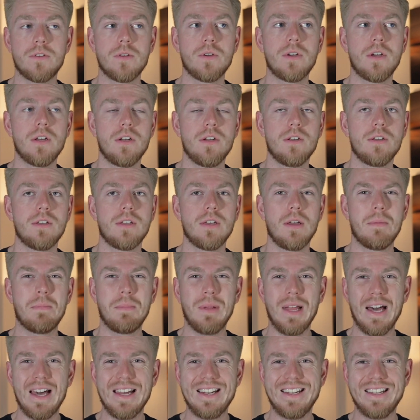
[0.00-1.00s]
You cannot
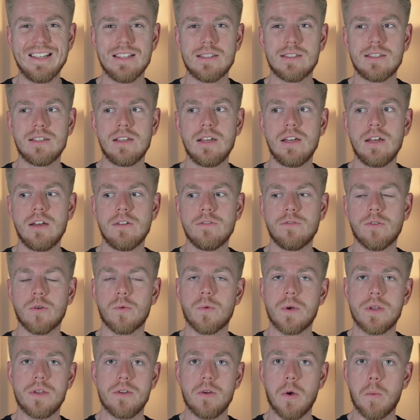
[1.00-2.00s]
apply this for
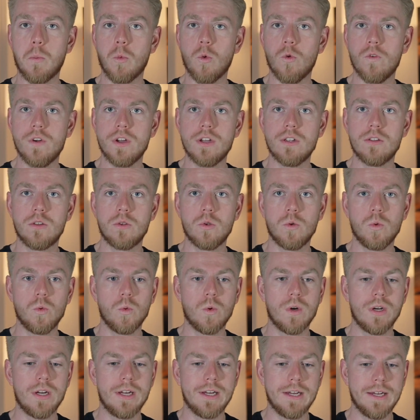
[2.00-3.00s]
when you're moving
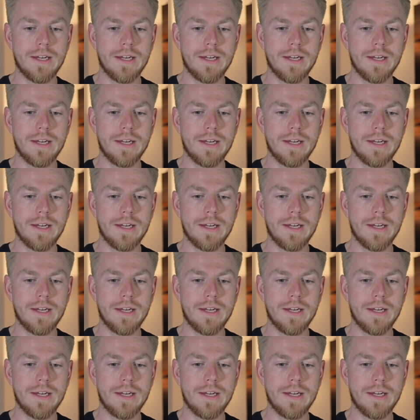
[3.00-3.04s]
to